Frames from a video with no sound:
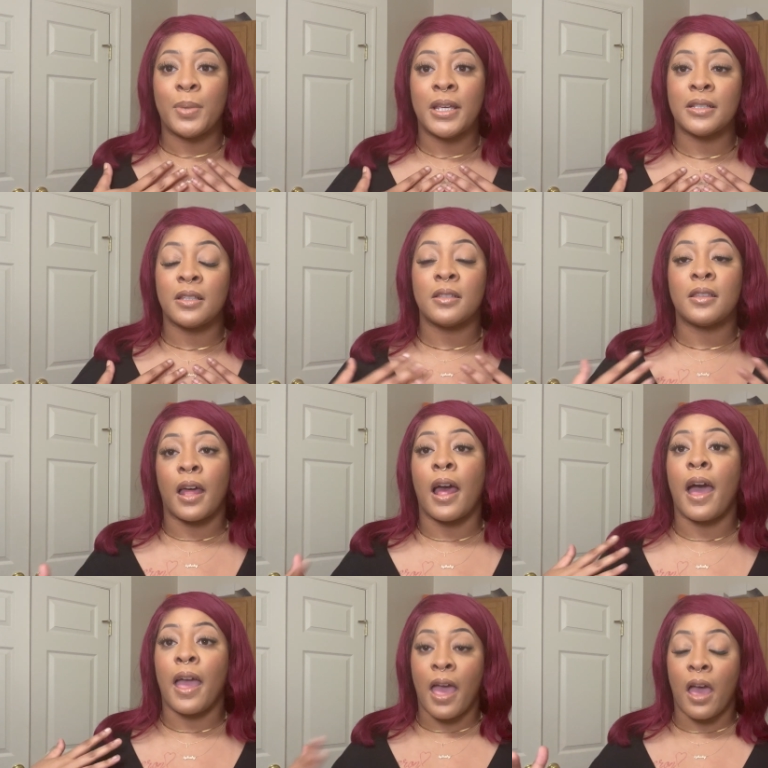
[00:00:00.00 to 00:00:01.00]
pieces that
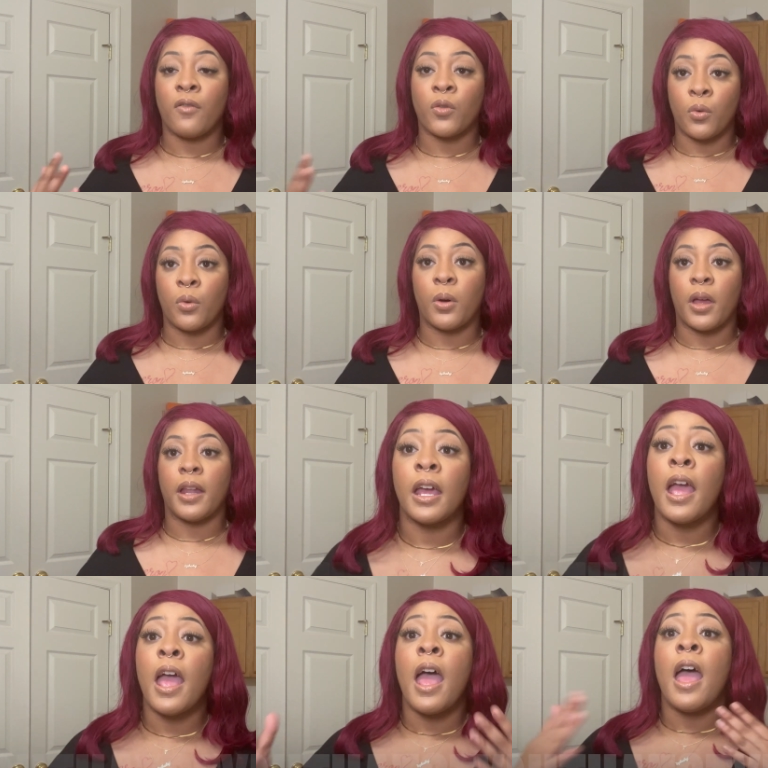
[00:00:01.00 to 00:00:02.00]
I have on,
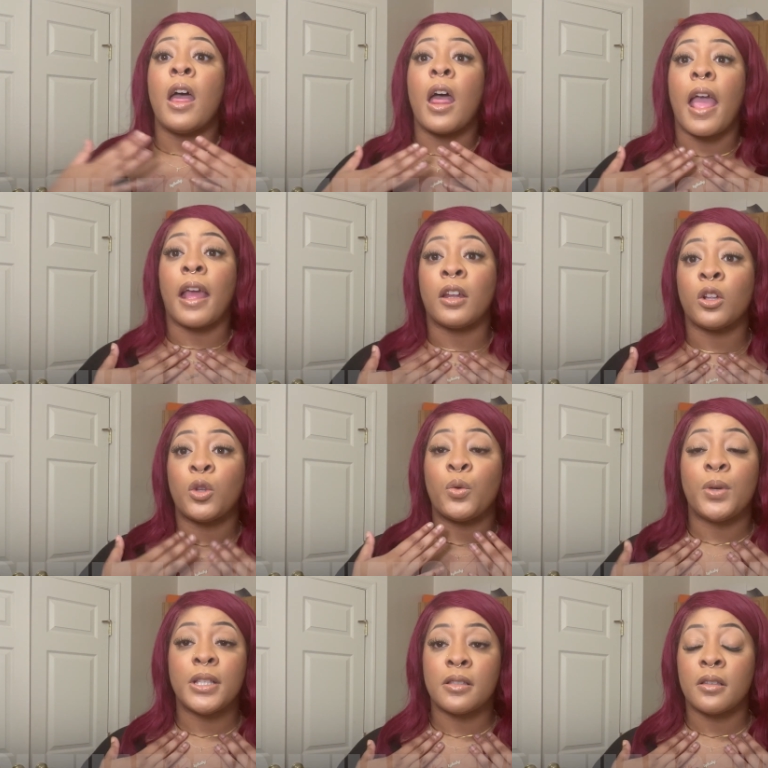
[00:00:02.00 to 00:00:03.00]
Anna
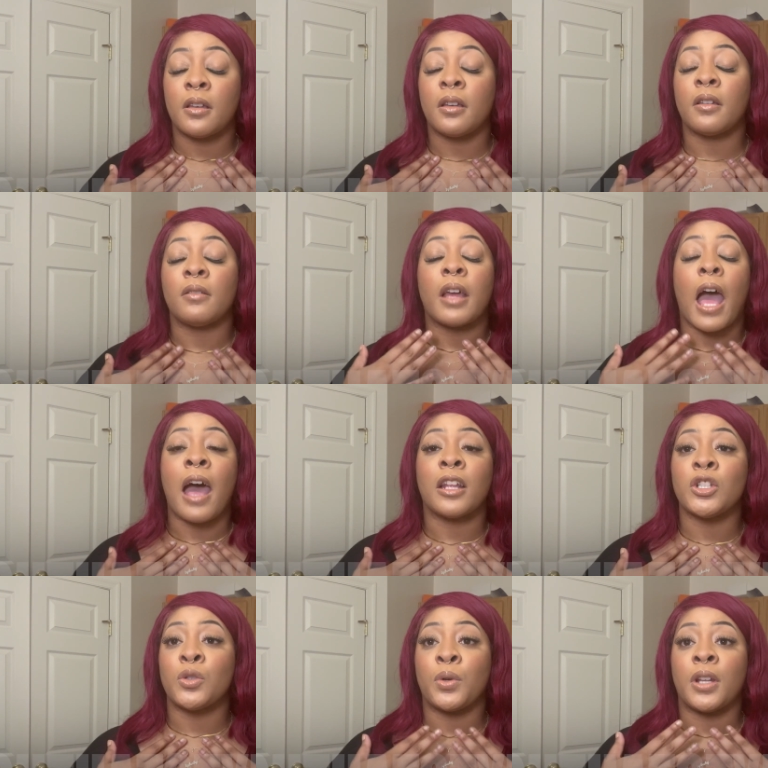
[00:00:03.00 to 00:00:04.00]
Luisa, I
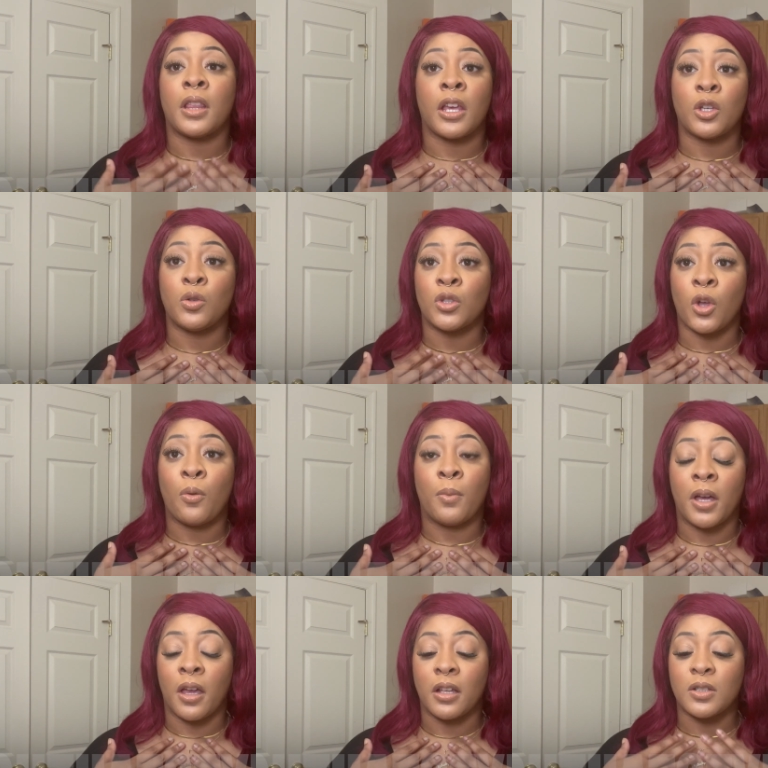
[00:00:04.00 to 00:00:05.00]
just want to thank you so
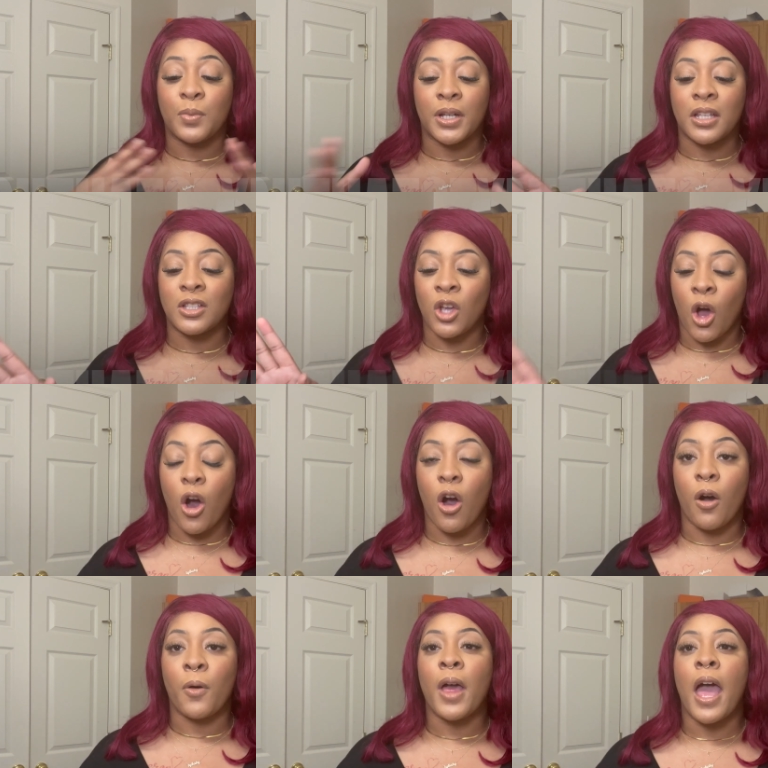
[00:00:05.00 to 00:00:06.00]
much, because
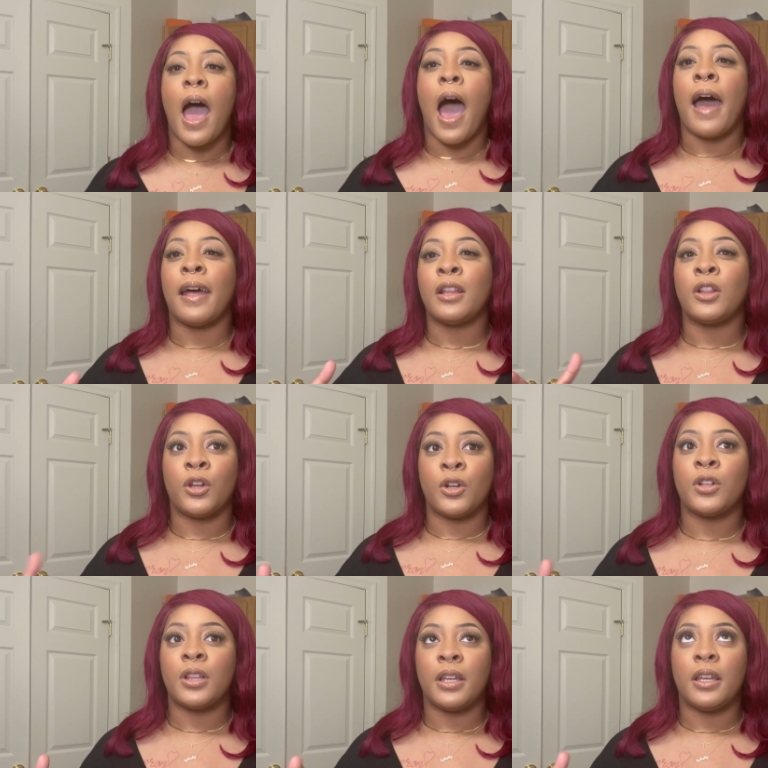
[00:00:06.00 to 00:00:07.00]
y'all, I
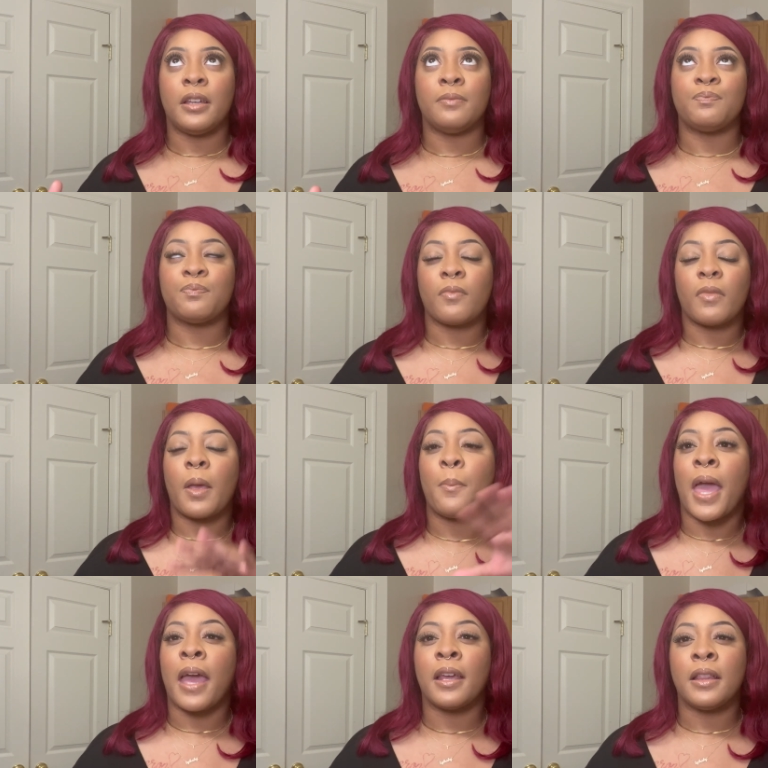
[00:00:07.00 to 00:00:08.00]
literally,
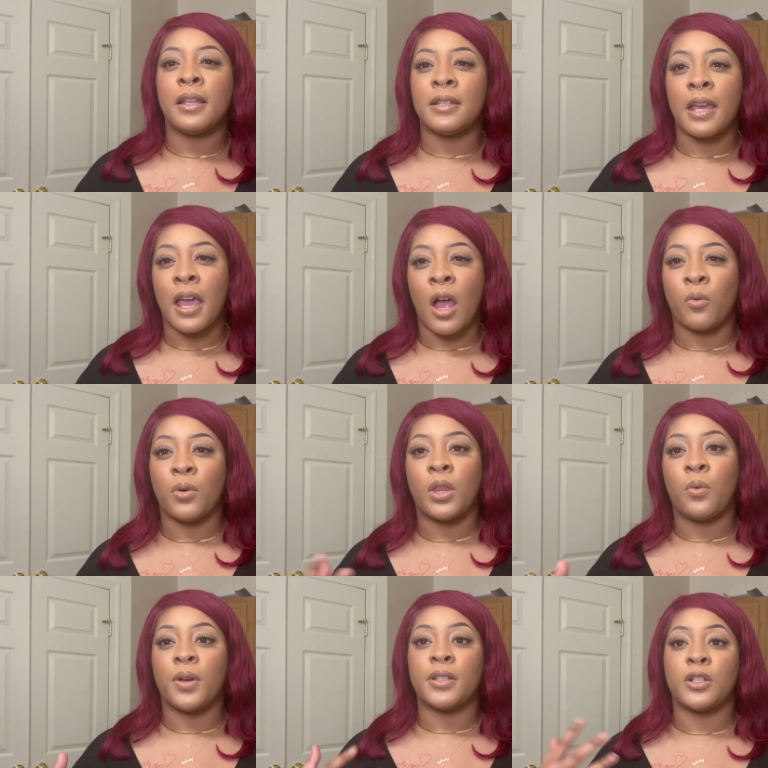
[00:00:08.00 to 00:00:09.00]
back in the day, I really
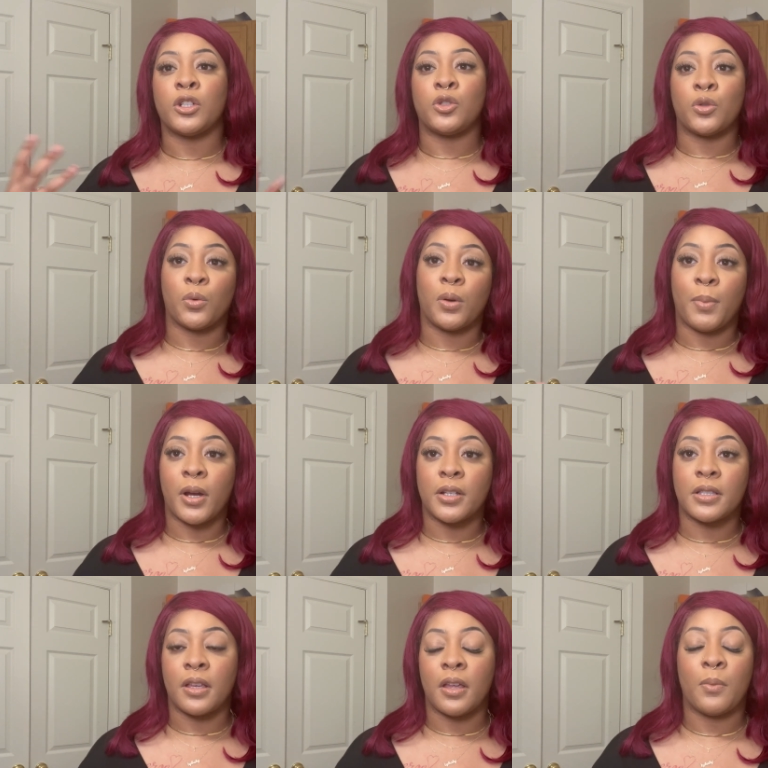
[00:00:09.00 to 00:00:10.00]
wasn't a jewelry
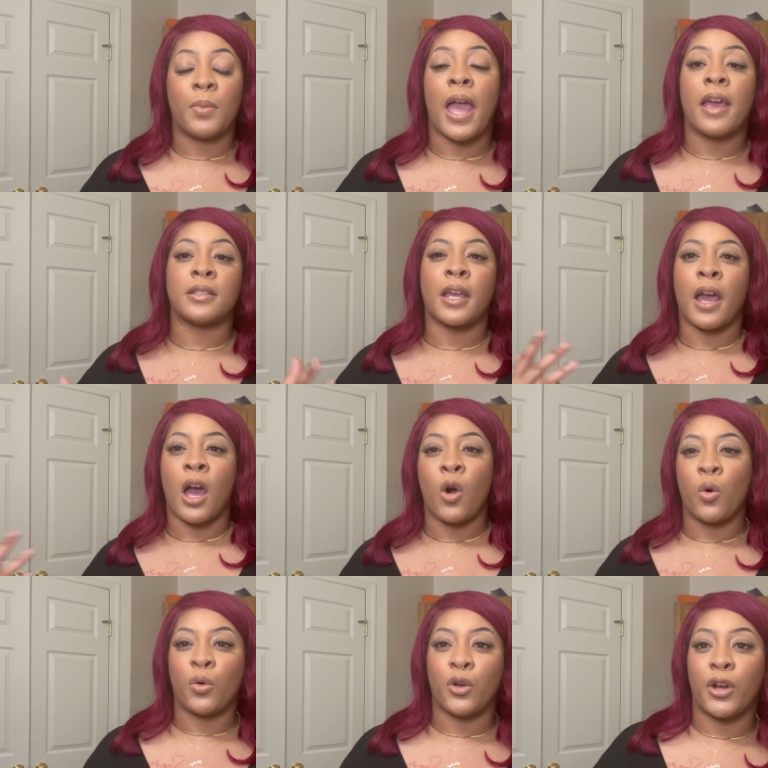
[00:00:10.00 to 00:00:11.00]
person, but as I got
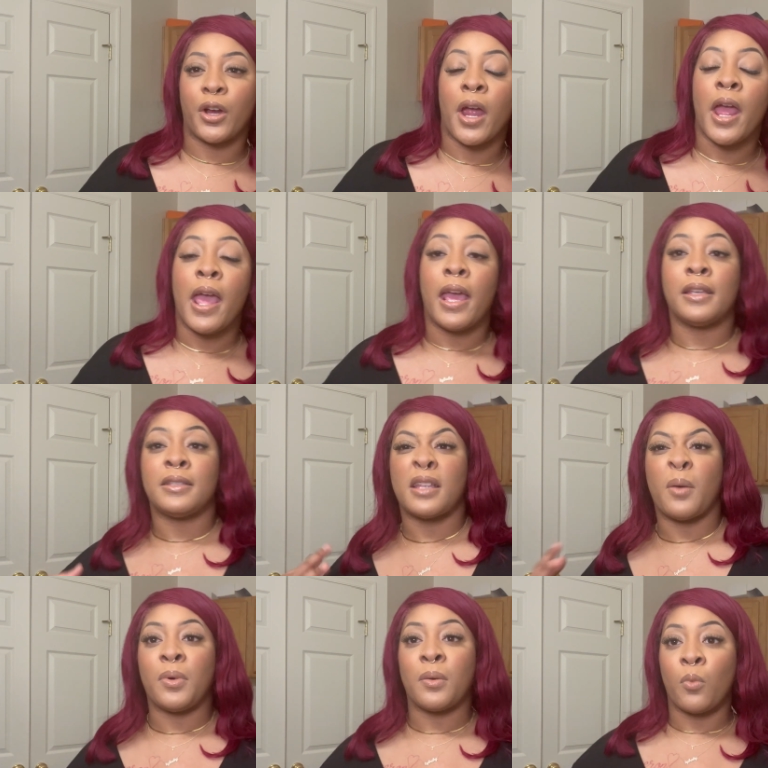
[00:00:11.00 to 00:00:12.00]
older and
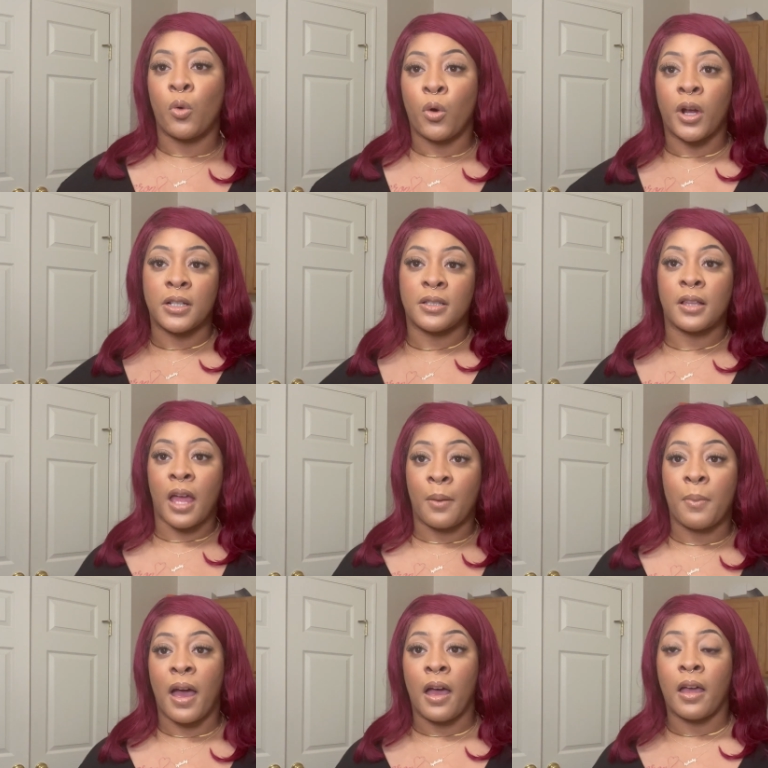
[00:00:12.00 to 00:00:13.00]
stepping more into like my